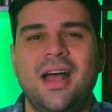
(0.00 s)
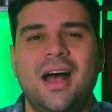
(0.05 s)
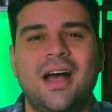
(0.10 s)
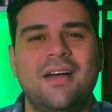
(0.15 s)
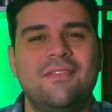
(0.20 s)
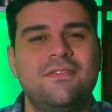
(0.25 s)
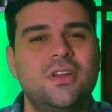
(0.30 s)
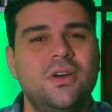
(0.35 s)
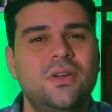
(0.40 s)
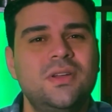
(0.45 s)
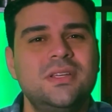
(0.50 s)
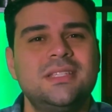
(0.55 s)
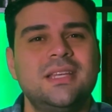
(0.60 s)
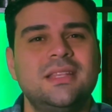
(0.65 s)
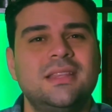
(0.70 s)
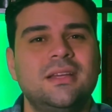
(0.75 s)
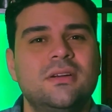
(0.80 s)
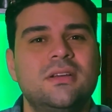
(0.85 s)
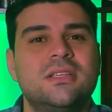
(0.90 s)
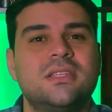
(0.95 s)
I've noticed that
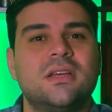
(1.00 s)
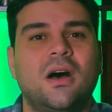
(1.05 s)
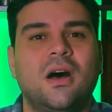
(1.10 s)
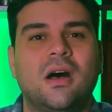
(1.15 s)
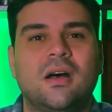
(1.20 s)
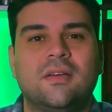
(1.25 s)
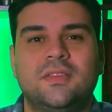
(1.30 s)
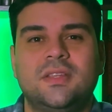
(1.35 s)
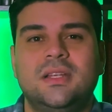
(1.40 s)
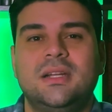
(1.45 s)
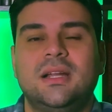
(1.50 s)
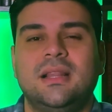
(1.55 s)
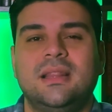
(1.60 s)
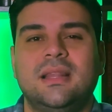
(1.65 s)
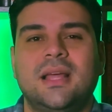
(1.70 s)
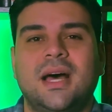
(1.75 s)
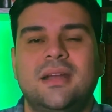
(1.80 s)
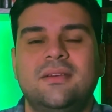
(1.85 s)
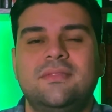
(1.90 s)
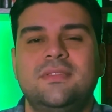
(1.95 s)
there is often a
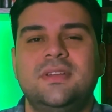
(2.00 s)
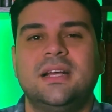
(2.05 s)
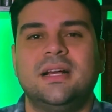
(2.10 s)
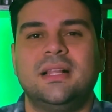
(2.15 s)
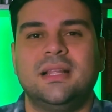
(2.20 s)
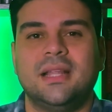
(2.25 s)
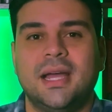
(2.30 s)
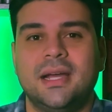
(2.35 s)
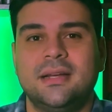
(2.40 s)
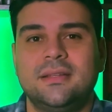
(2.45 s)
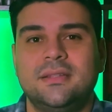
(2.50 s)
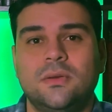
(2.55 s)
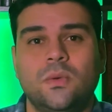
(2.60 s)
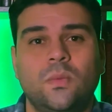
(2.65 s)
lot of neglect